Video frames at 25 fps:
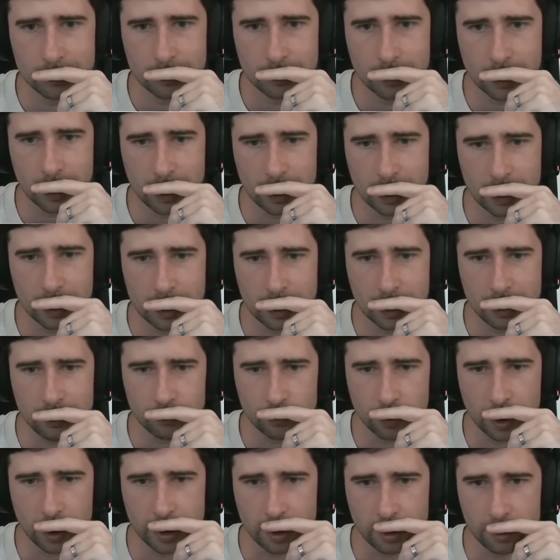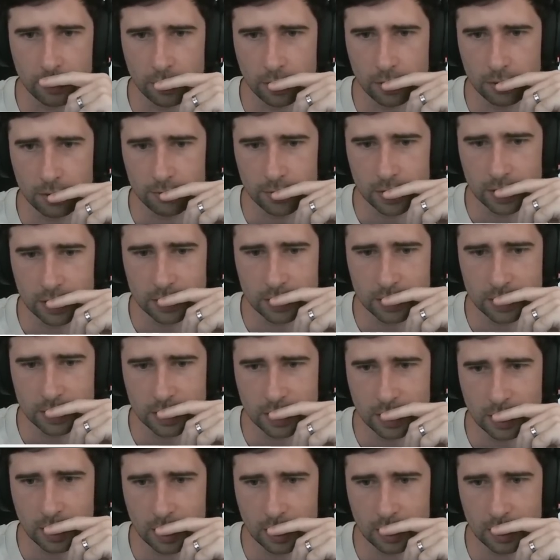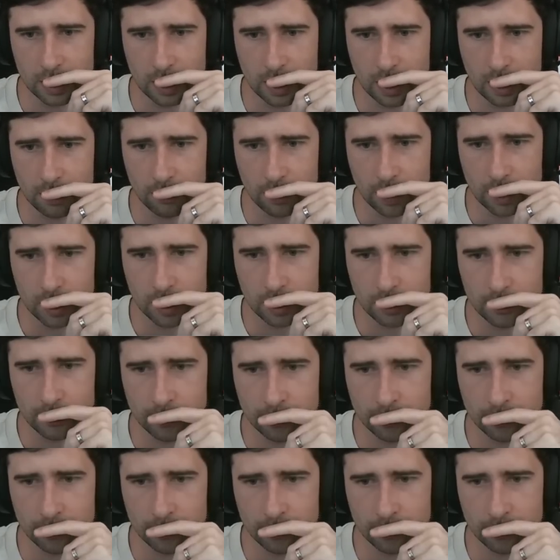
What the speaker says: I can't Rhino though because it's going to end the game right now.